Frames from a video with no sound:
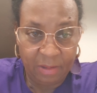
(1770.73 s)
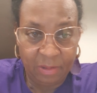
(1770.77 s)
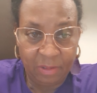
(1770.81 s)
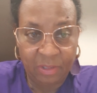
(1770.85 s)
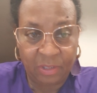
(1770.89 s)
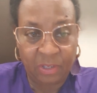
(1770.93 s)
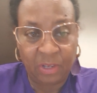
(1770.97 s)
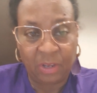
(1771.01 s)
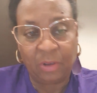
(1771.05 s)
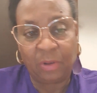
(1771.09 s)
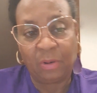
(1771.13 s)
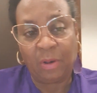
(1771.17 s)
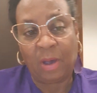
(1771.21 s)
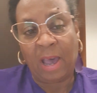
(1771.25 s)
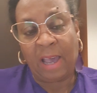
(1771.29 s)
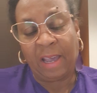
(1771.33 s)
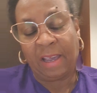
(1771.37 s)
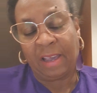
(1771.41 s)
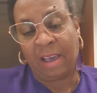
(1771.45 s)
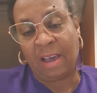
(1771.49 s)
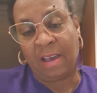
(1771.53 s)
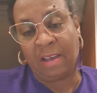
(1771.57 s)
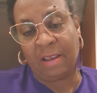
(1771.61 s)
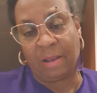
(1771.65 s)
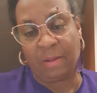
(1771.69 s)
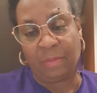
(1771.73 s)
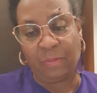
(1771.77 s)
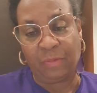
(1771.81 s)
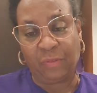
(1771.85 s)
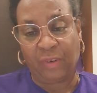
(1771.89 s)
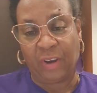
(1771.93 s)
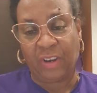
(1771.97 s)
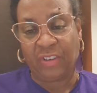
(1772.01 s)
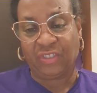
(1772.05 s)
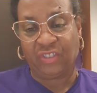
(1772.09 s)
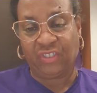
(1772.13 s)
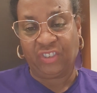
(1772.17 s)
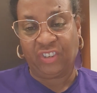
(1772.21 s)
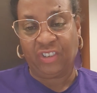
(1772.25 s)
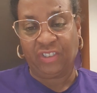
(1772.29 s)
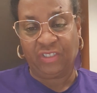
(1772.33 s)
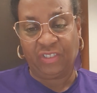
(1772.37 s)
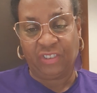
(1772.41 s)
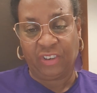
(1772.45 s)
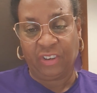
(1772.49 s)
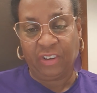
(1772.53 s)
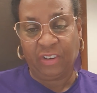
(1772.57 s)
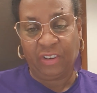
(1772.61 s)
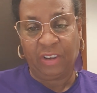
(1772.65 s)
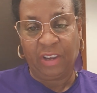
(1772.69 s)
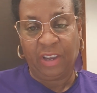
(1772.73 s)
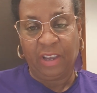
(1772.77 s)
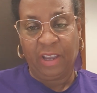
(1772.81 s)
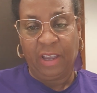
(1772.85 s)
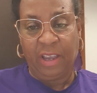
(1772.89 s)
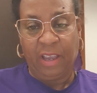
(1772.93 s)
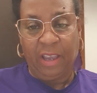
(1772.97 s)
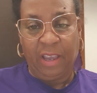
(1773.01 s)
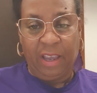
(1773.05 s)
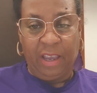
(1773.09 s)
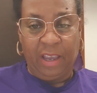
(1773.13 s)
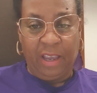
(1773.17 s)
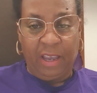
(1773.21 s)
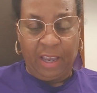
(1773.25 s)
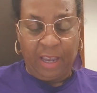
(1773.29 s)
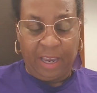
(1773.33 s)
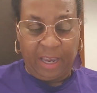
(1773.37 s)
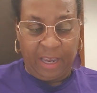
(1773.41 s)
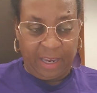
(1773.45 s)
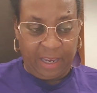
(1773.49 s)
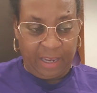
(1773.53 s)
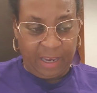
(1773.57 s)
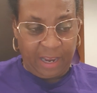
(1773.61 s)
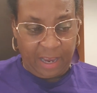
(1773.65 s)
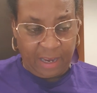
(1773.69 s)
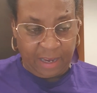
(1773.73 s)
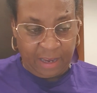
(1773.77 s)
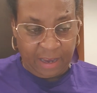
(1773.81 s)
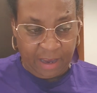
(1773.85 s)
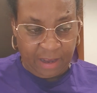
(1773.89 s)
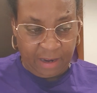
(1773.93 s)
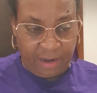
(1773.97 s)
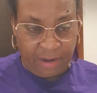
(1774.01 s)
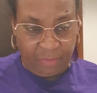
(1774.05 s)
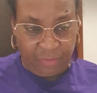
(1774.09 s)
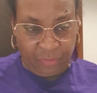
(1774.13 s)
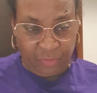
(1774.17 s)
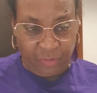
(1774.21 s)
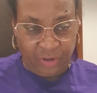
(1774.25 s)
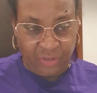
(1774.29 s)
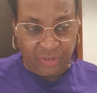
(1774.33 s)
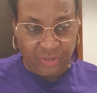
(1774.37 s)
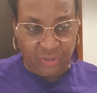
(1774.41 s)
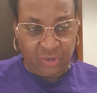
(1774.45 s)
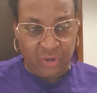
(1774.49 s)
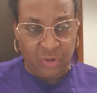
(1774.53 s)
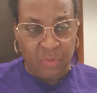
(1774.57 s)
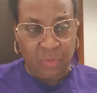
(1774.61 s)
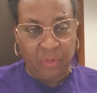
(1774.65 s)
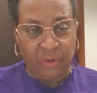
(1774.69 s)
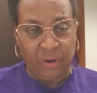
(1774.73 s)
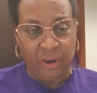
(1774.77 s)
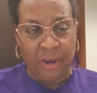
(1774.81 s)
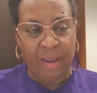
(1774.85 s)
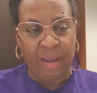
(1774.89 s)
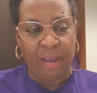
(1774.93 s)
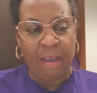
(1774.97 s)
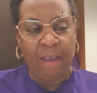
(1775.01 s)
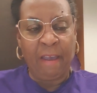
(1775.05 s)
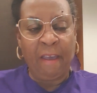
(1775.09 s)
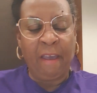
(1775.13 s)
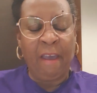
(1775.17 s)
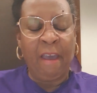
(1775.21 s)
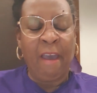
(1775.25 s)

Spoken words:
So I cut up fresh ginger and I cut up fresh turmeric,